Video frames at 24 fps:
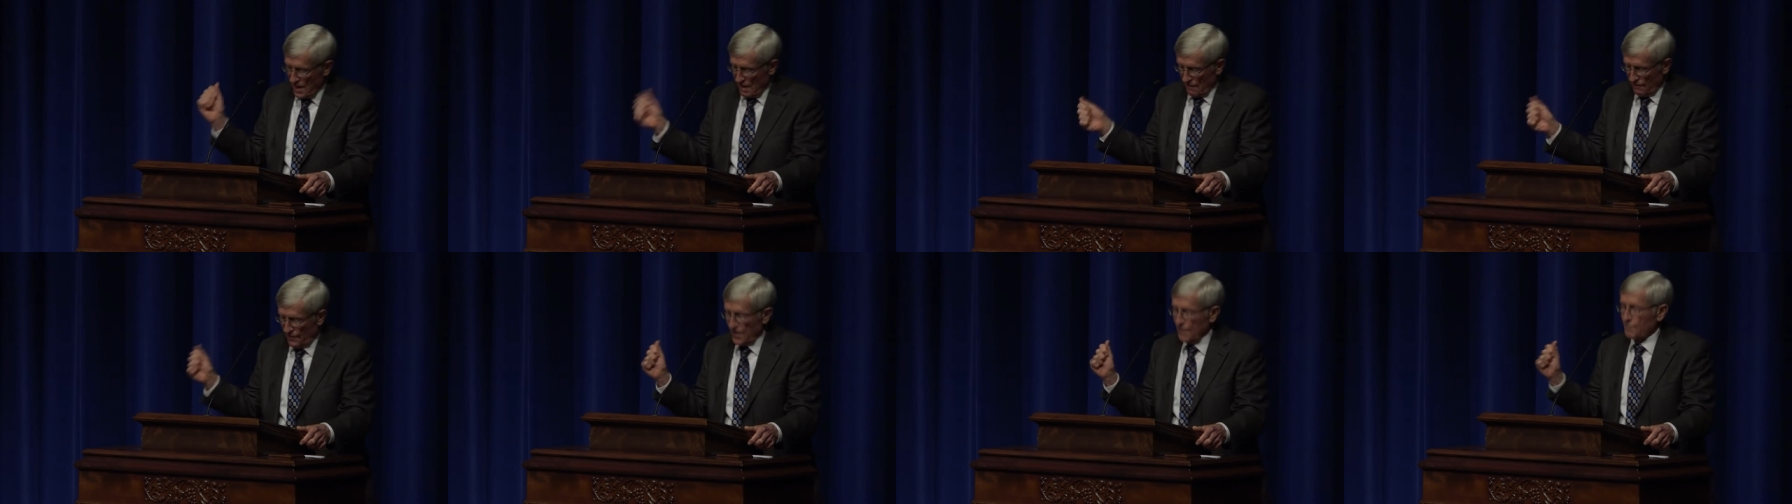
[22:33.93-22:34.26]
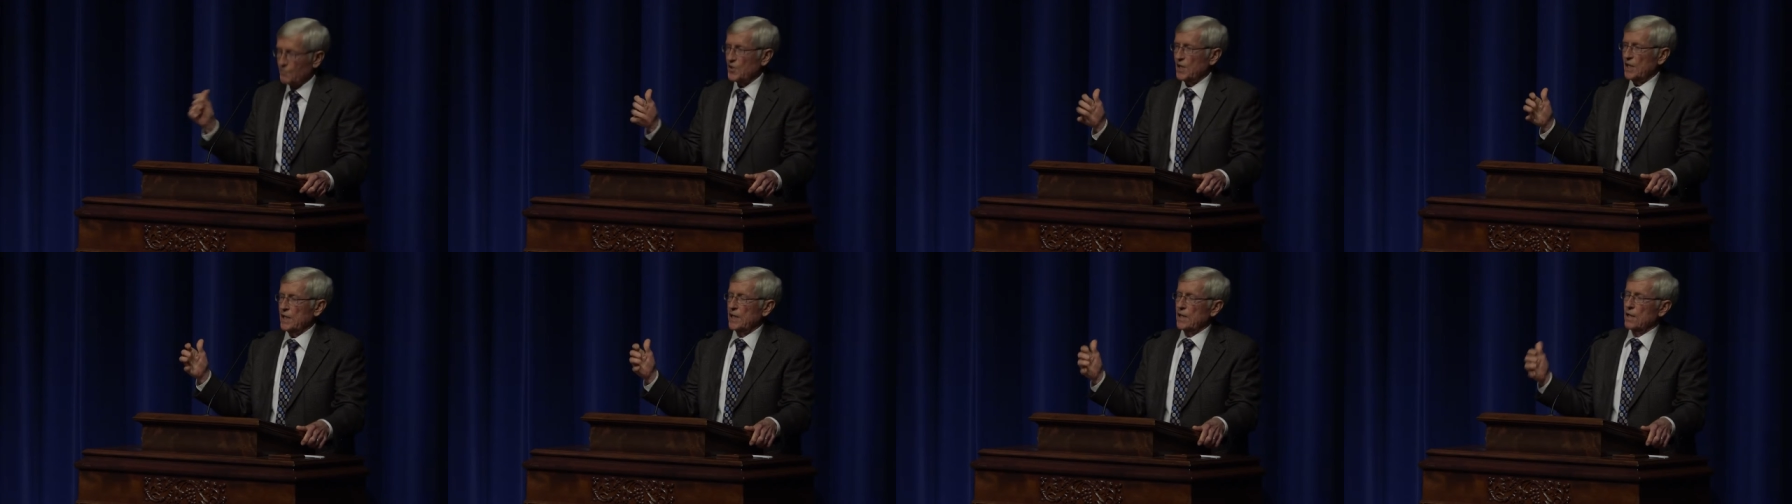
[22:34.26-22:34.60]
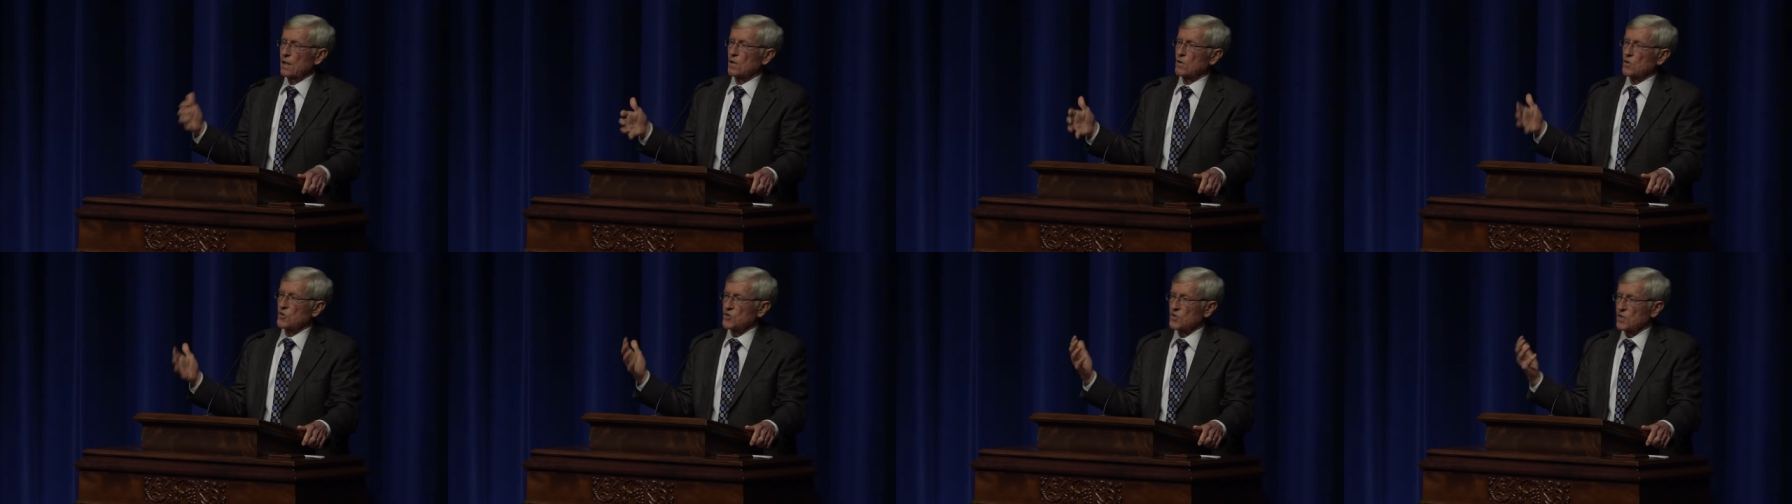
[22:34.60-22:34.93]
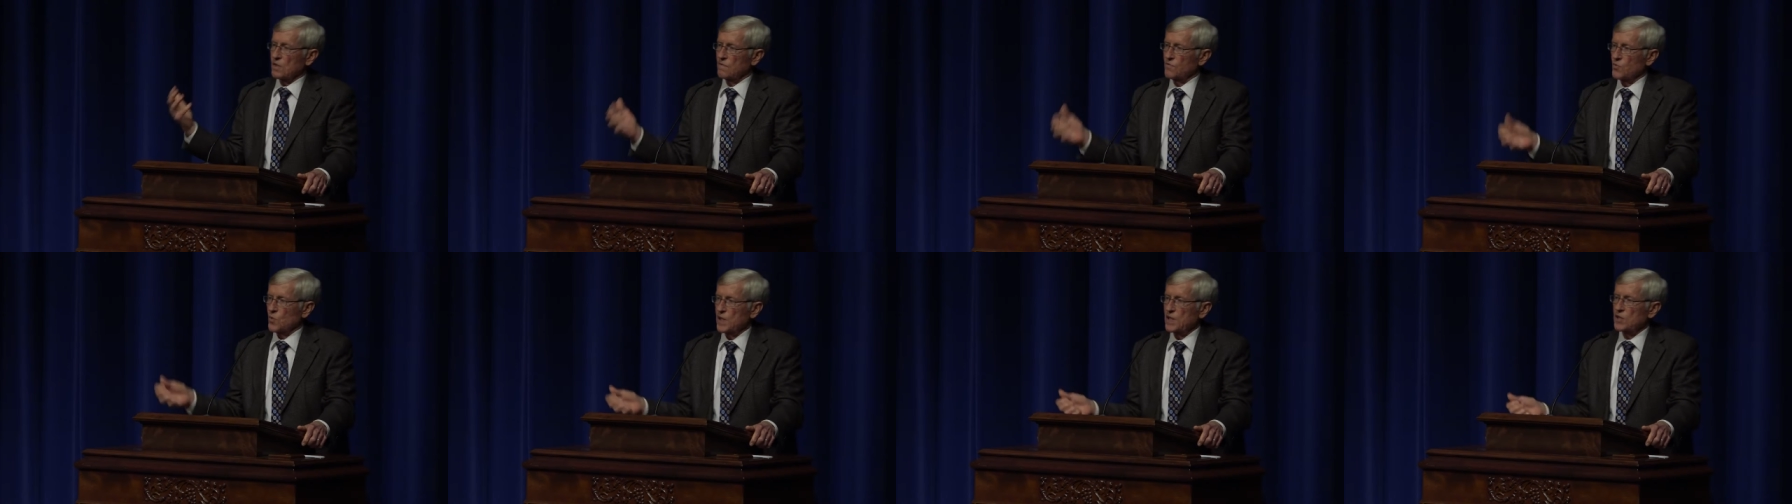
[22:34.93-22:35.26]
fifty years
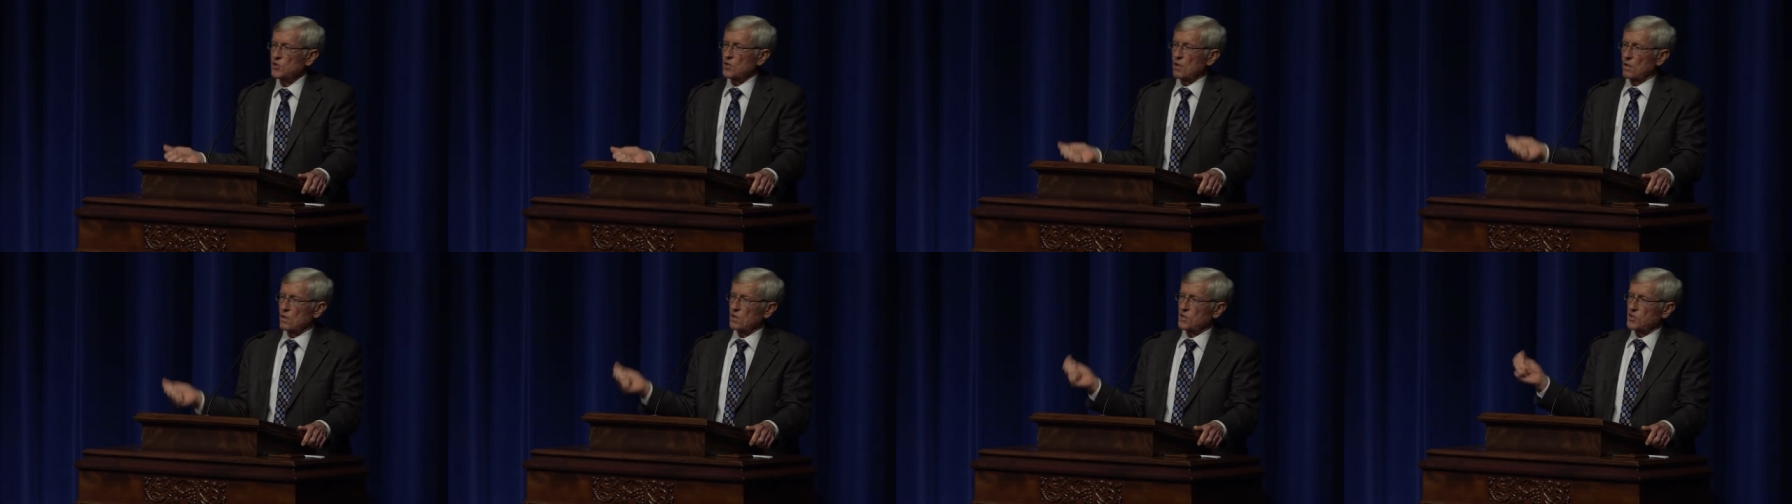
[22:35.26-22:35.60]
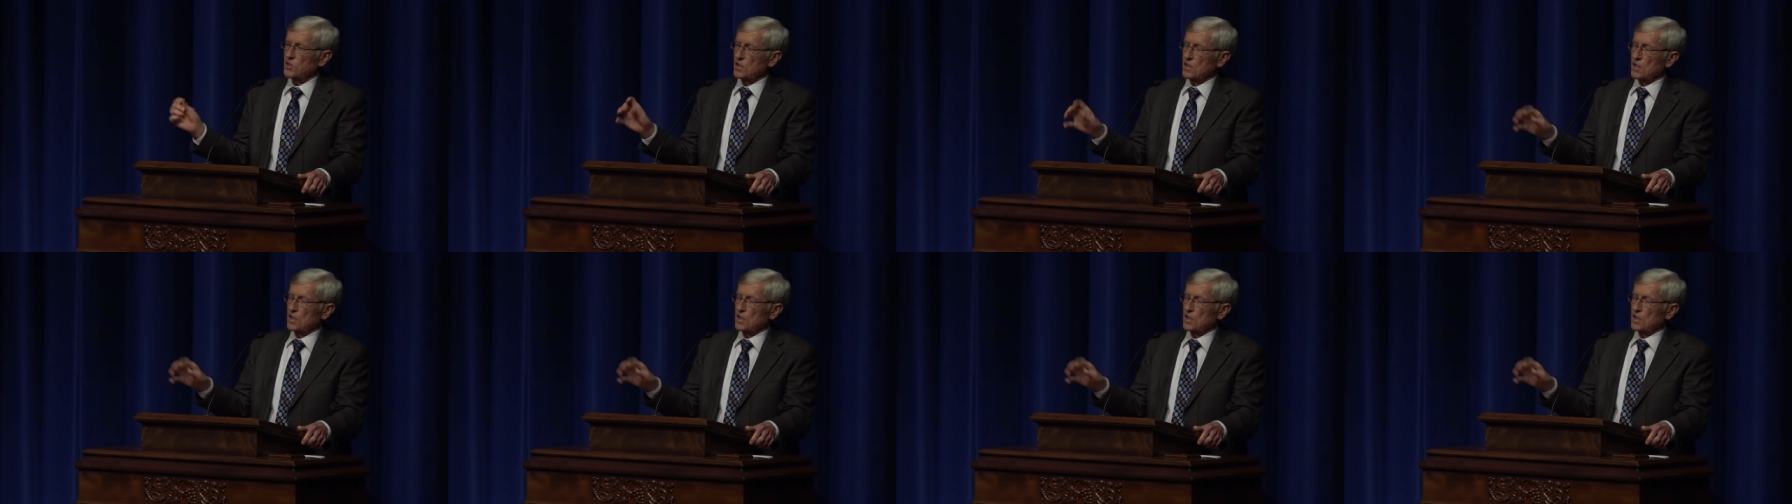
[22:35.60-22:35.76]
of research.